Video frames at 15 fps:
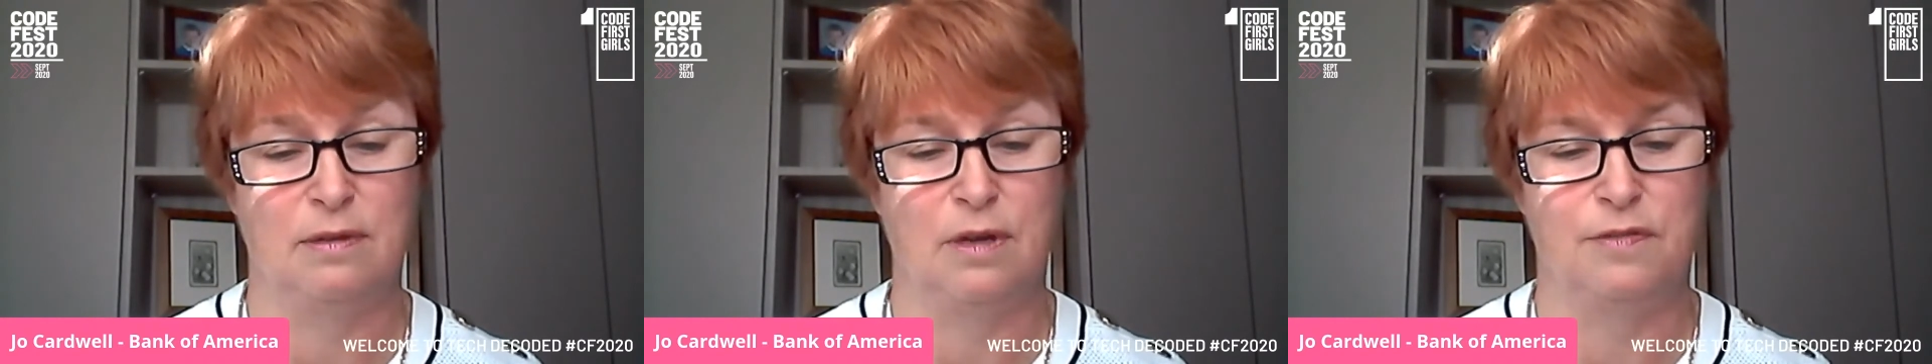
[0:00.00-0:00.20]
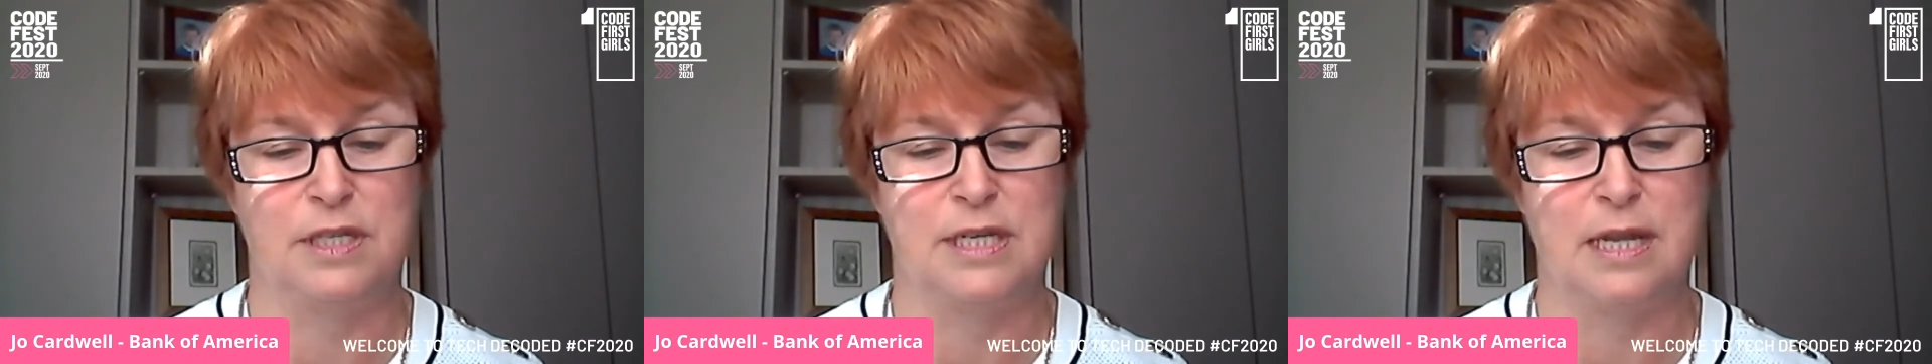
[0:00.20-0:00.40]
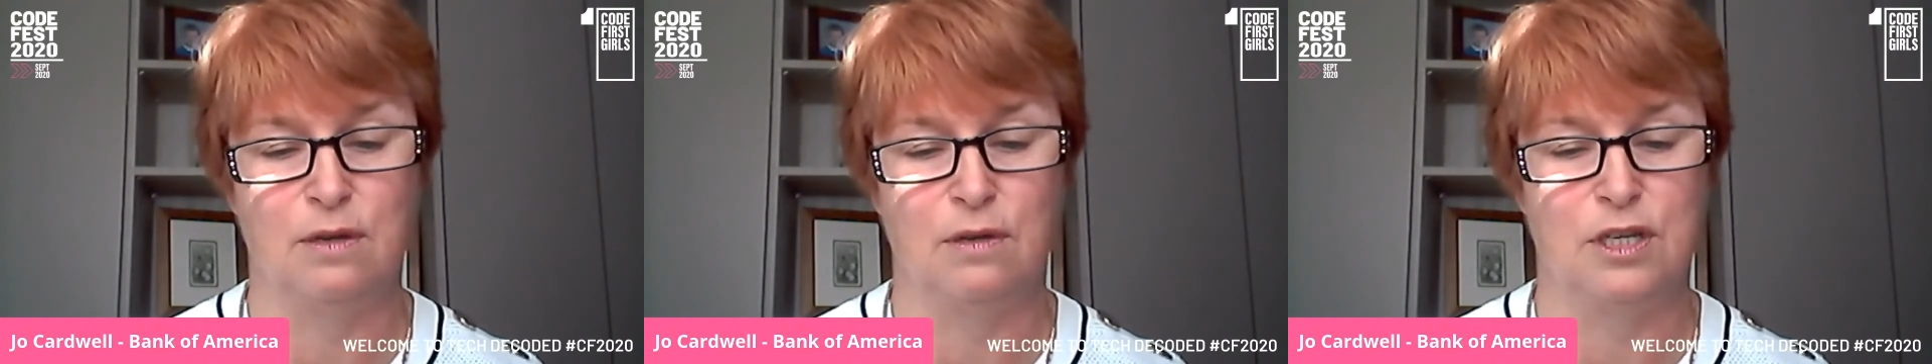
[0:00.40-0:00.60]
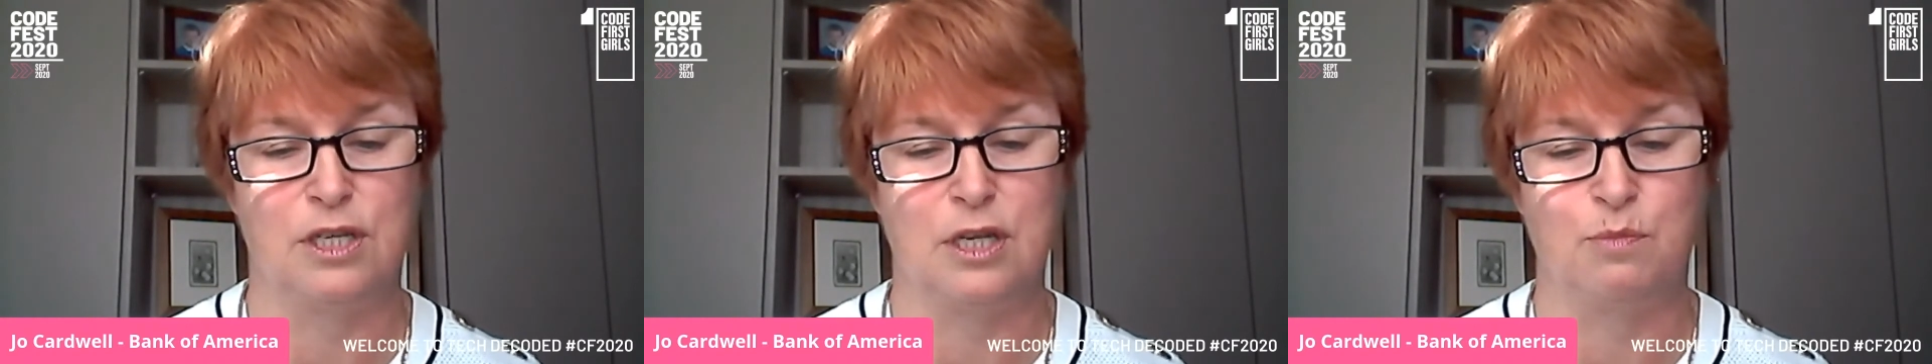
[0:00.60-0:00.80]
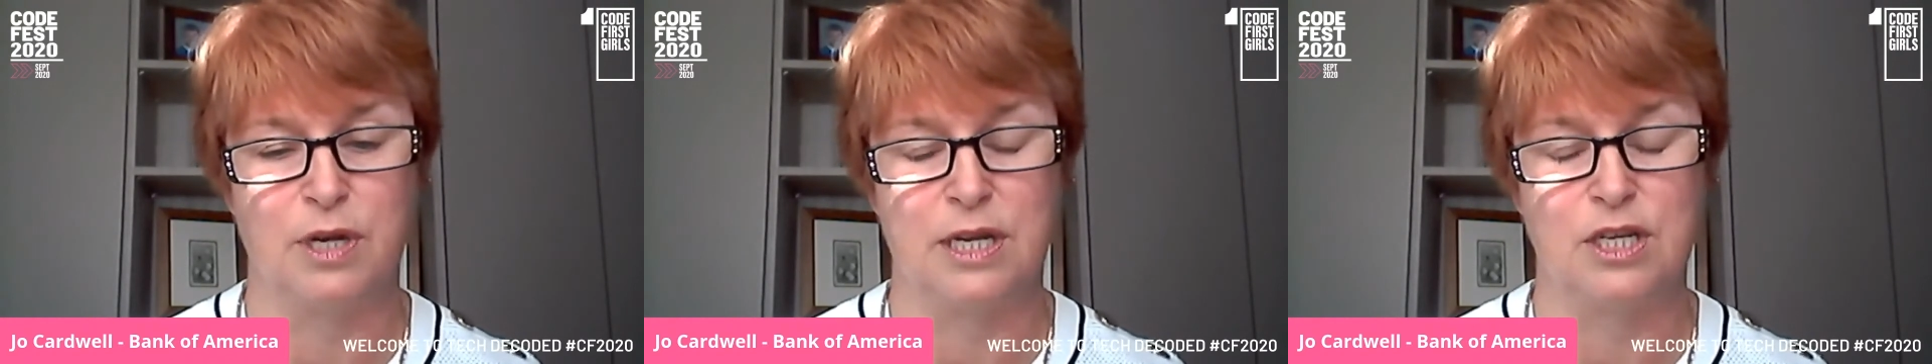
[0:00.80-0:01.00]
of the technology
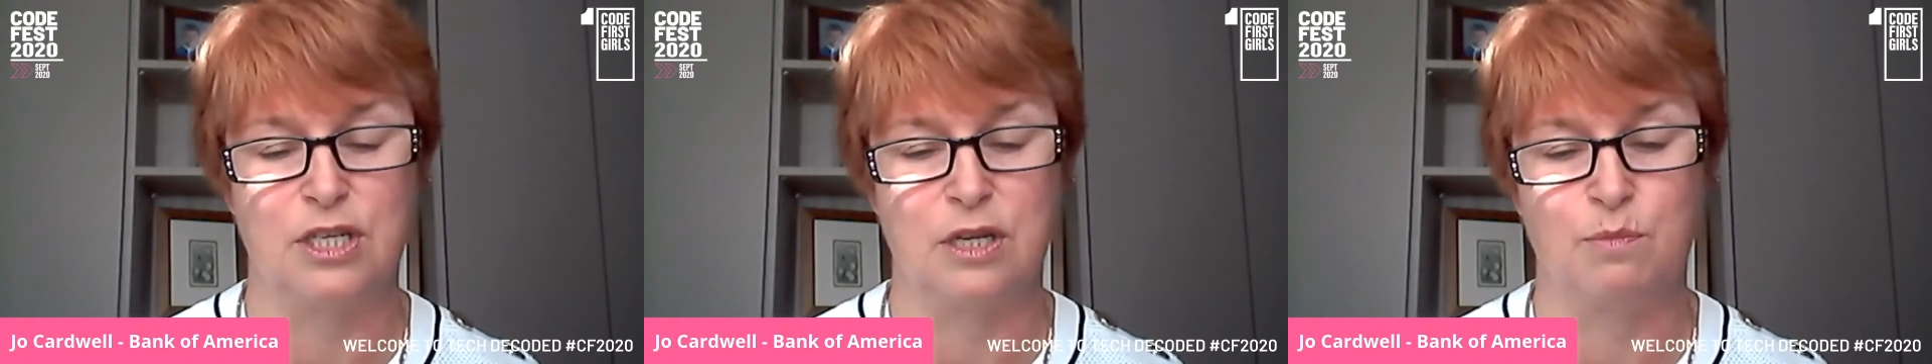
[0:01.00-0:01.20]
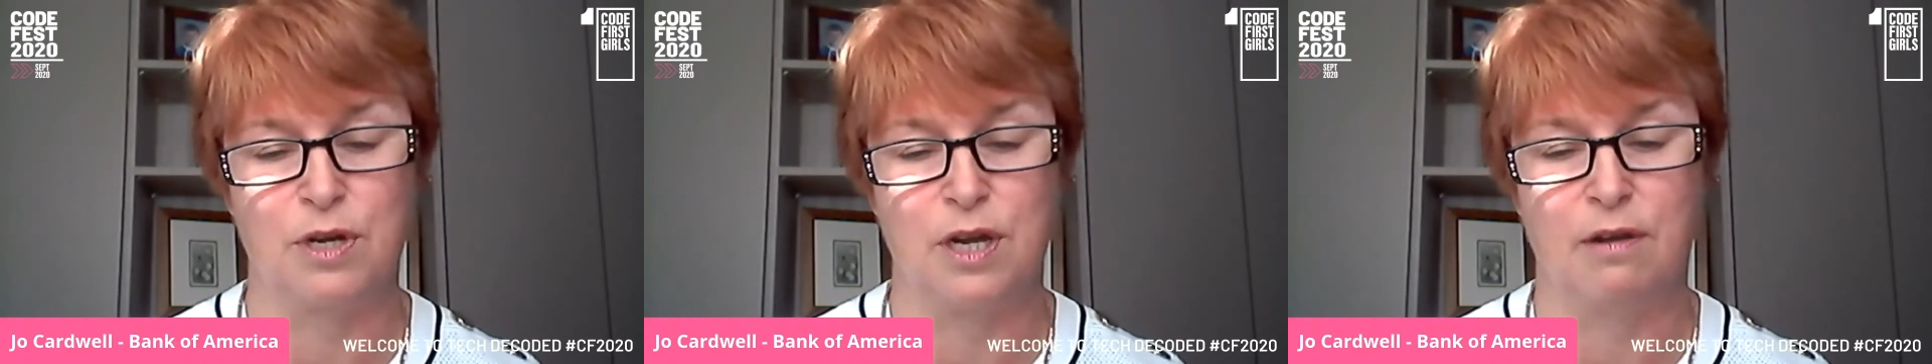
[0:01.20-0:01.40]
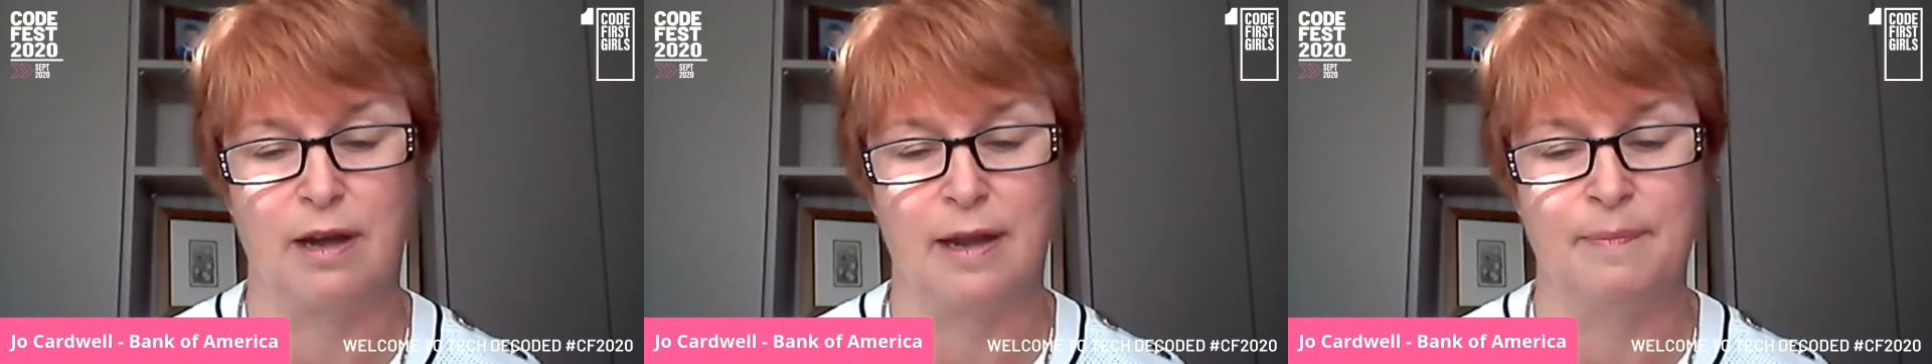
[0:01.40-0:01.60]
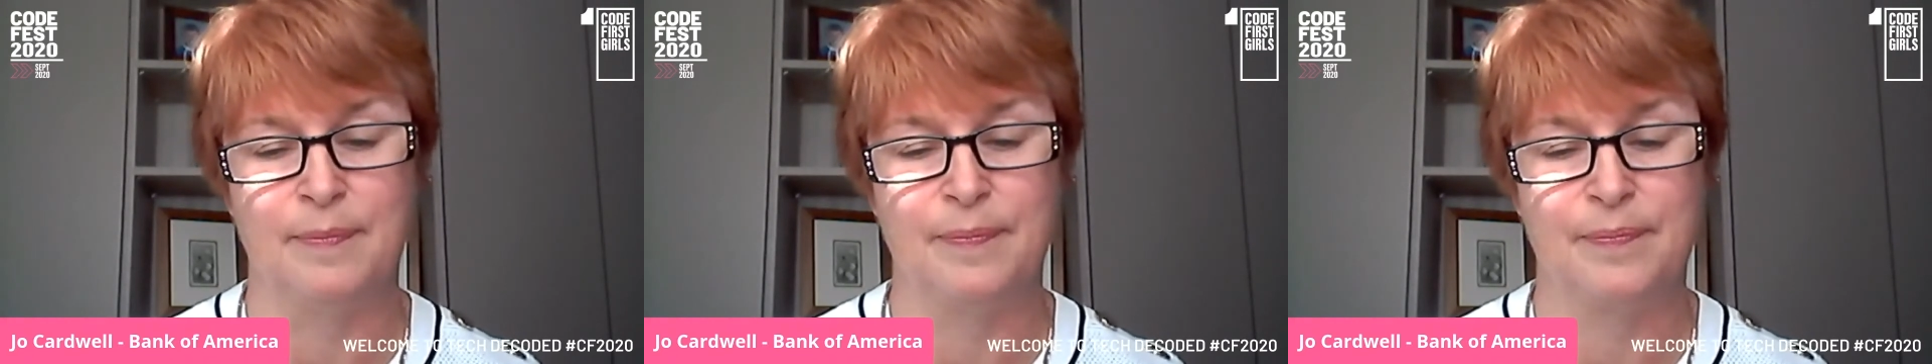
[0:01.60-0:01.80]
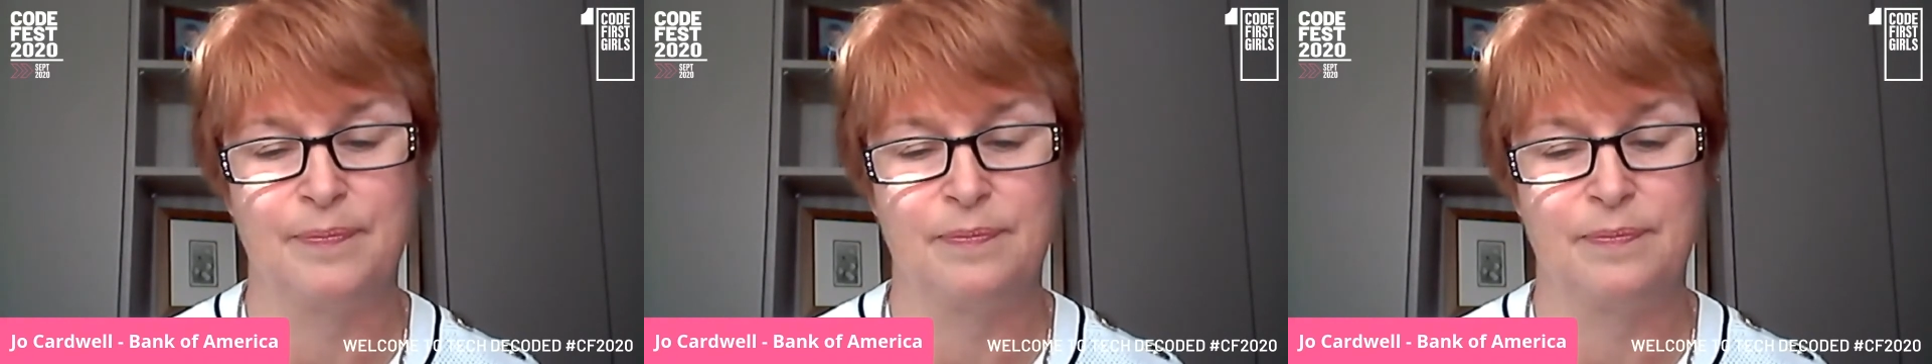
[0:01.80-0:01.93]
apprenticeship program.